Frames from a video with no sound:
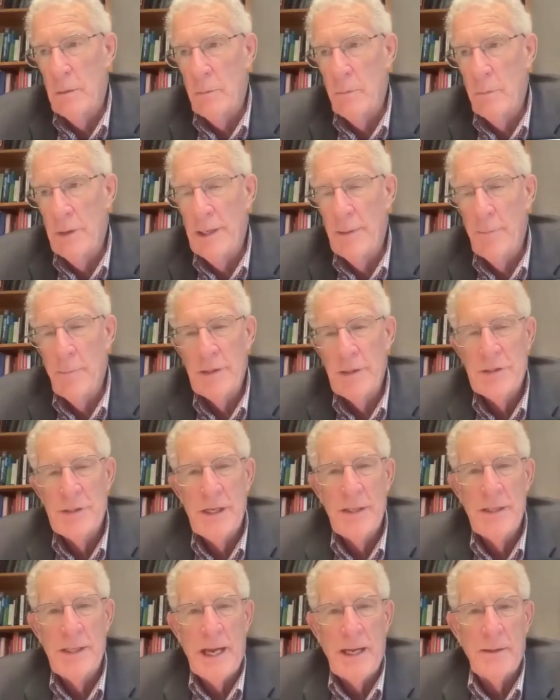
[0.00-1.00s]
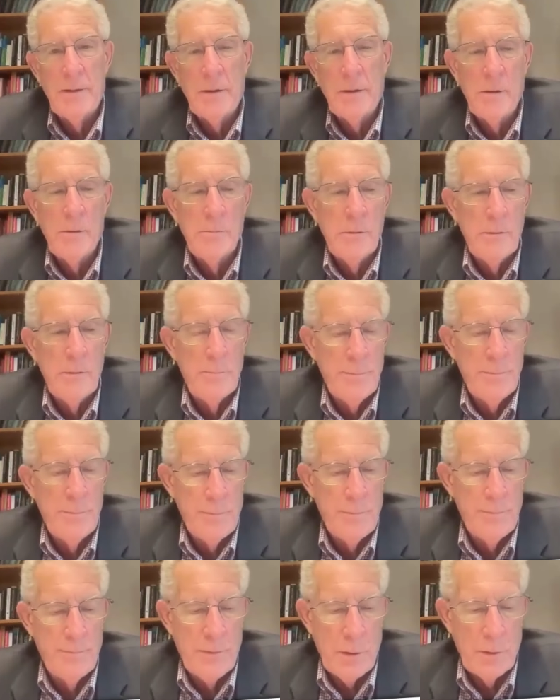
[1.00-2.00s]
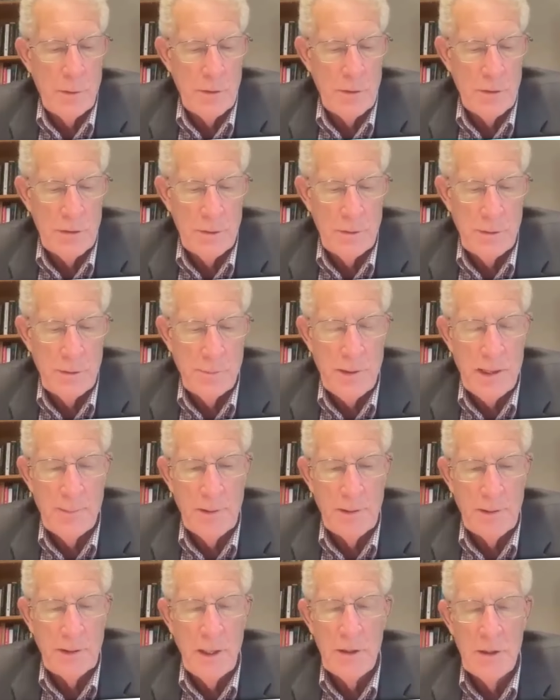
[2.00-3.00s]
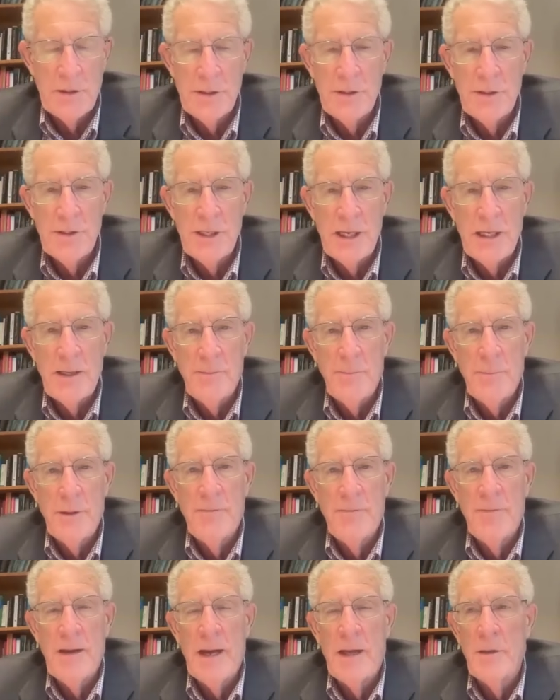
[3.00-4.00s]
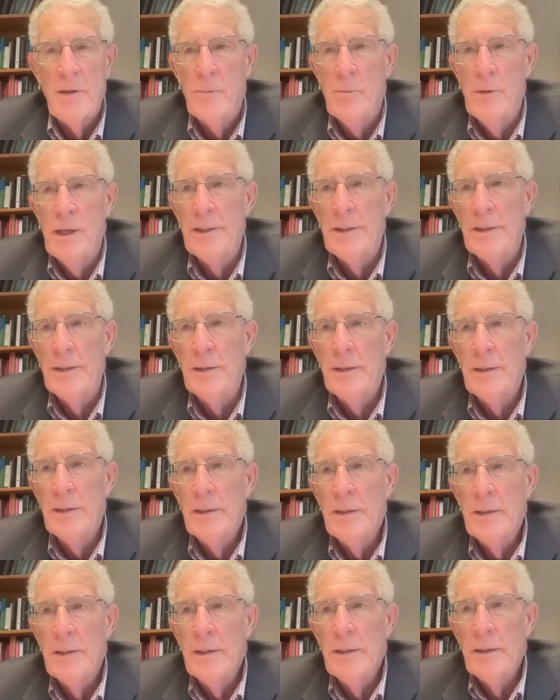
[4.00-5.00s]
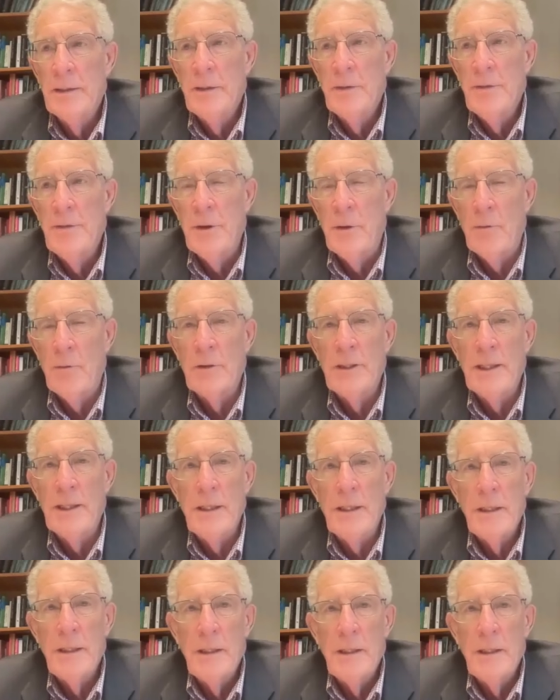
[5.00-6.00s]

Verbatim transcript: we see that our folks, populations that have been evaluated thoroughly,